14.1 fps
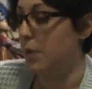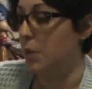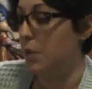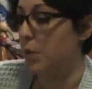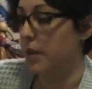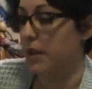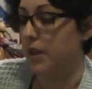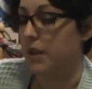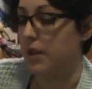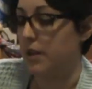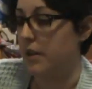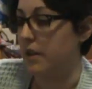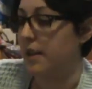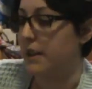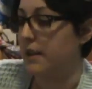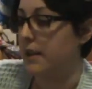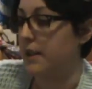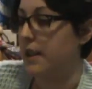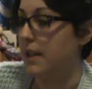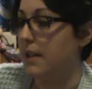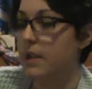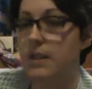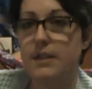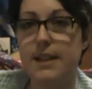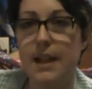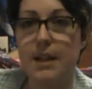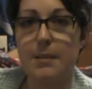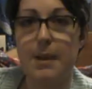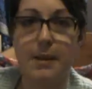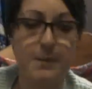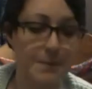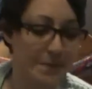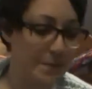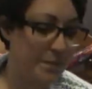work on a little teddy bear.